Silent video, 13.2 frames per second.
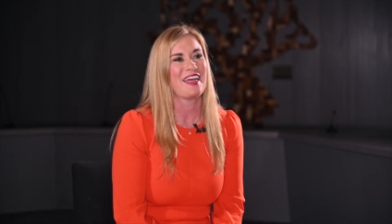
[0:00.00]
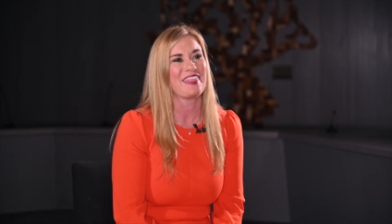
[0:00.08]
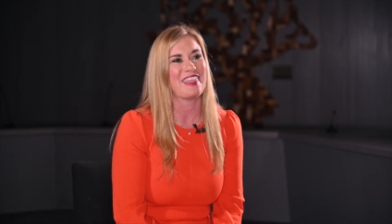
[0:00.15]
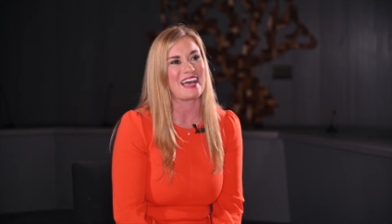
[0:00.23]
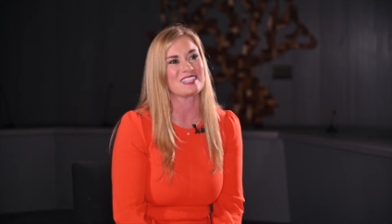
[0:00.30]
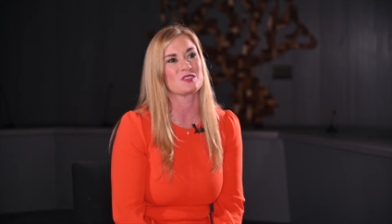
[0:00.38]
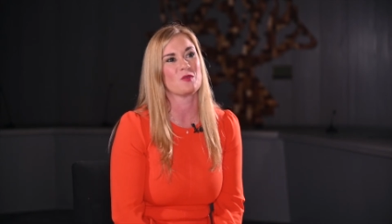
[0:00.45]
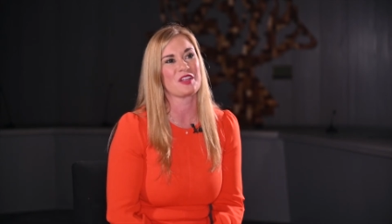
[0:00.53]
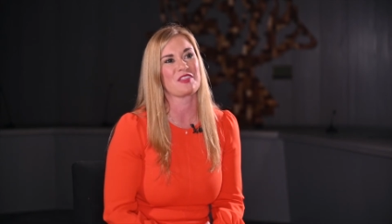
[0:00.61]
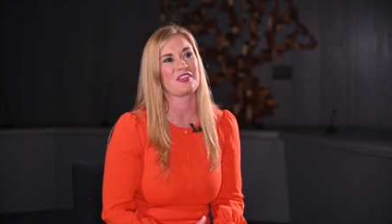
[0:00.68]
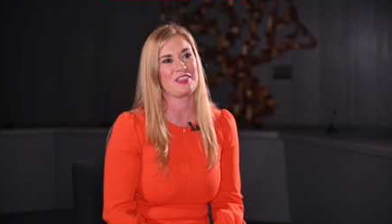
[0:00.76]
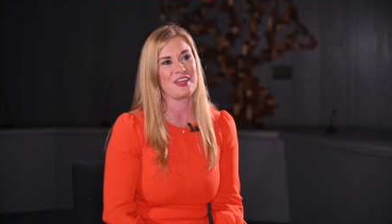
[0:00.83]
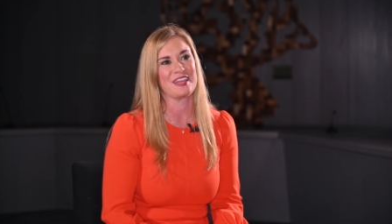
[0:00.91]
that's one of
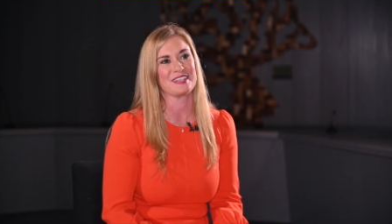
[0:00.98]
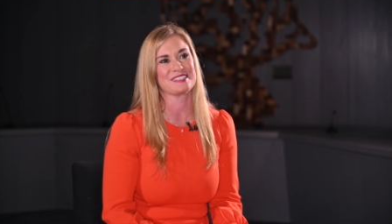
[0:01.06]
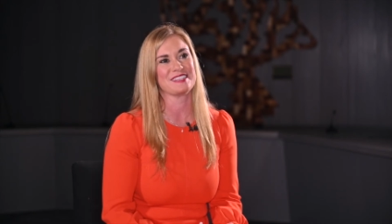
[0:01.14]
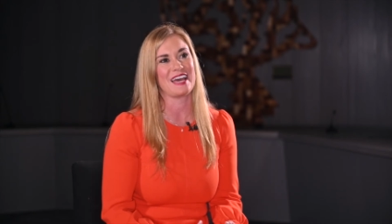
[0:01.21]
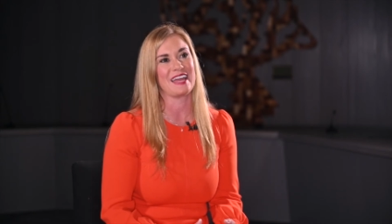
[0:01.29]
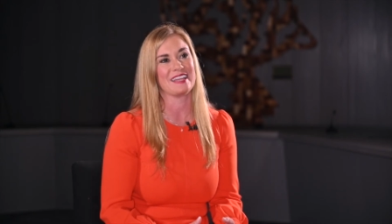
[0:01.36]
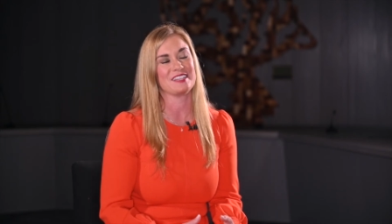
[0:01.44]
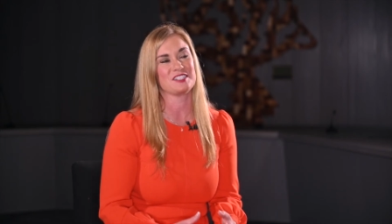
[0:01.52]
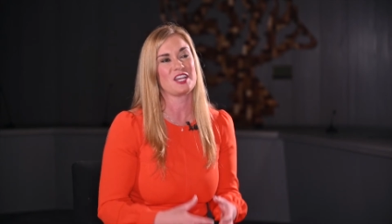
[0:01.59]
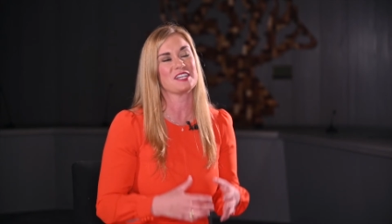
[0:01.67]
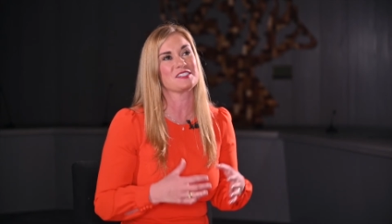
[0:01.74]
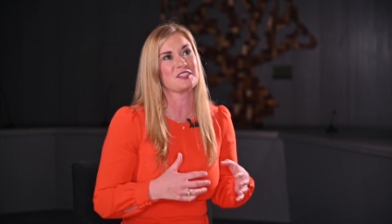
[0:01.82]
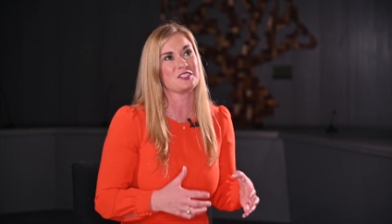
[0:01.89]
the things that
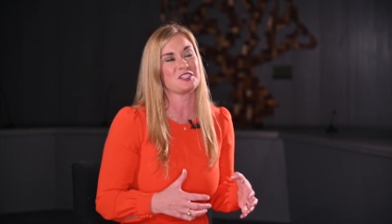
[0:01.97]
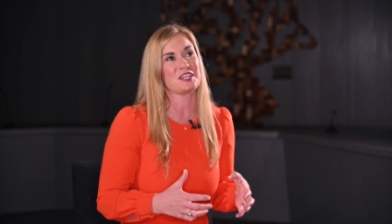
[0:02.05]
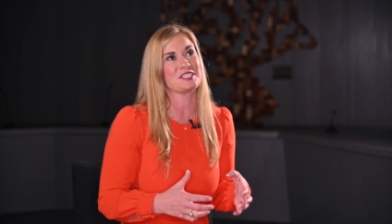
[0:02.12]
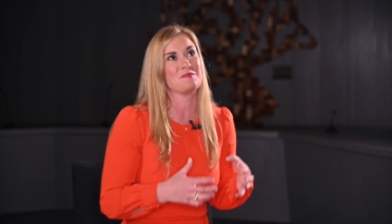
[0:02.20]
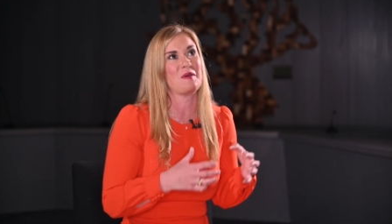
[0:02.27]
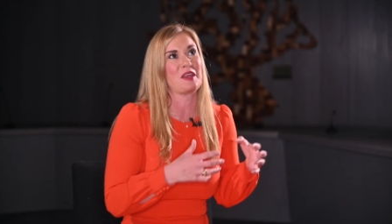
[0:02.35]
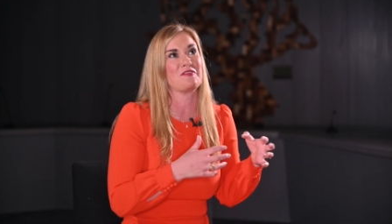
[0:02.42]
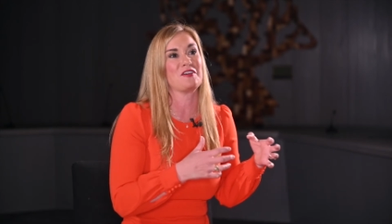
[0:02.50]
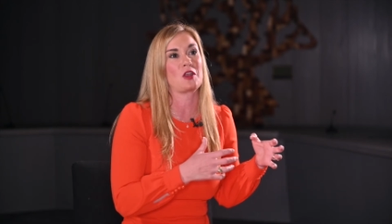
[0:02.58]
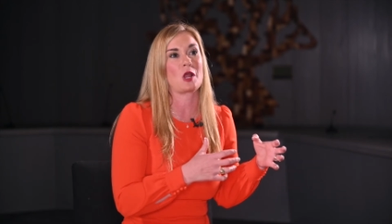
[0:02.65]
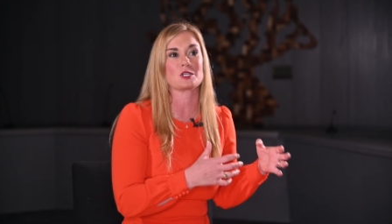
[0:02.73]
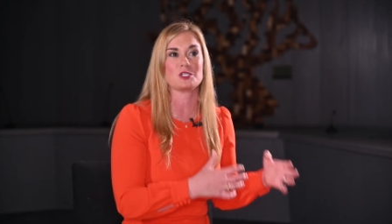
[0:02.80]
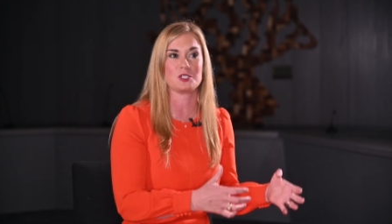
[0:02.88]
doesn't just benefit
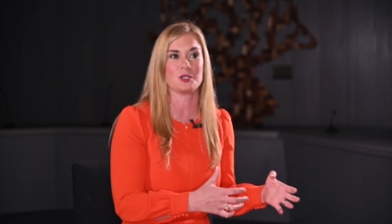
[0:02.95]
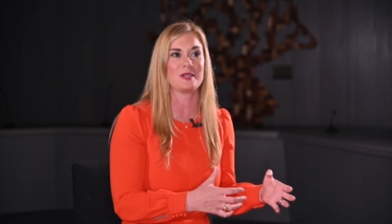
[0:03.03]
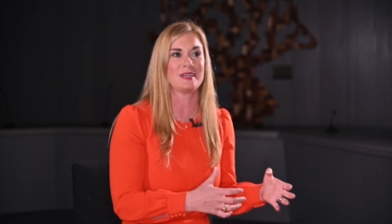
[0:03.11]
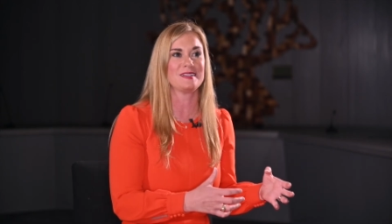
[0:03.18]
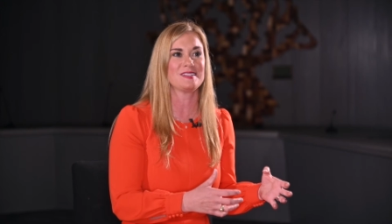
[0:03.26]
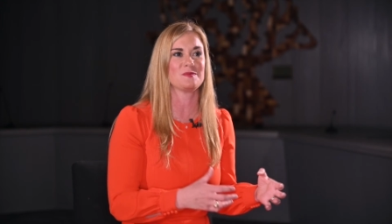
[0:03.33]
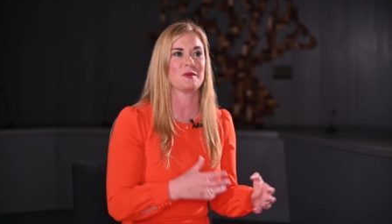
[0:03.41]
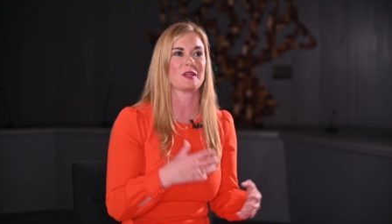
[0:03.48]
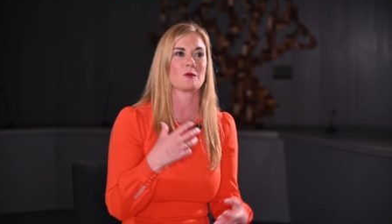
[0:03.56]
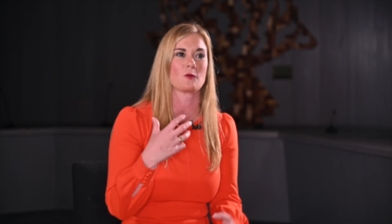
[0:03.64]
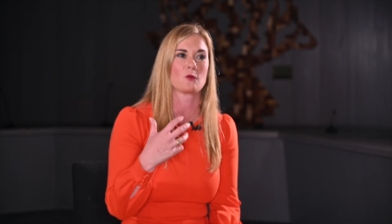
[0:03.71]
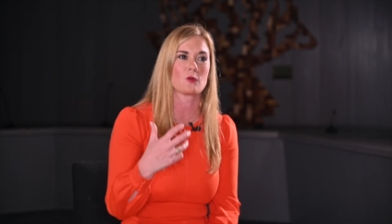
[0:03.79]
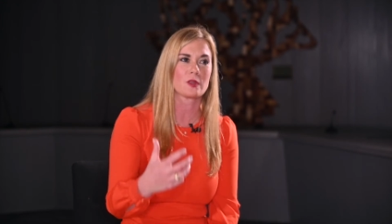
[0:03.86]
our students, but it
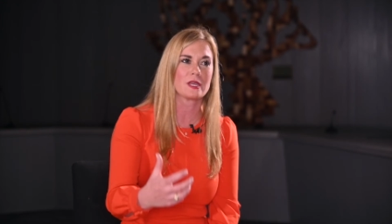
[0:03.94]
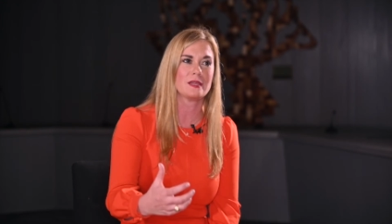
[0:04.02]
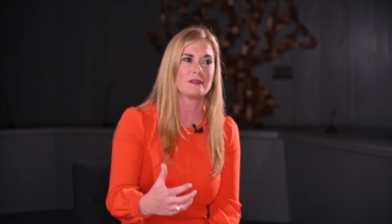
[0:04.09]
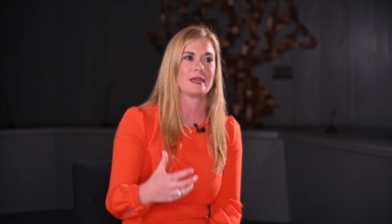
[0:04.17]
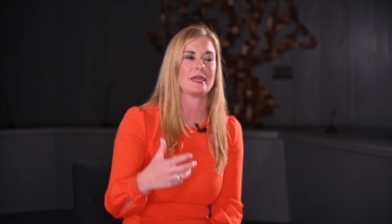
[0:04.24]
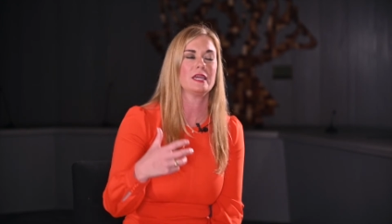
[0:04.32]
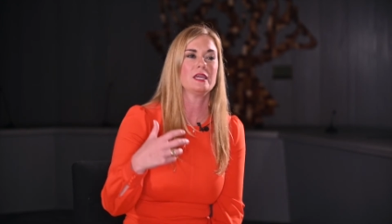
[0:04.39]
really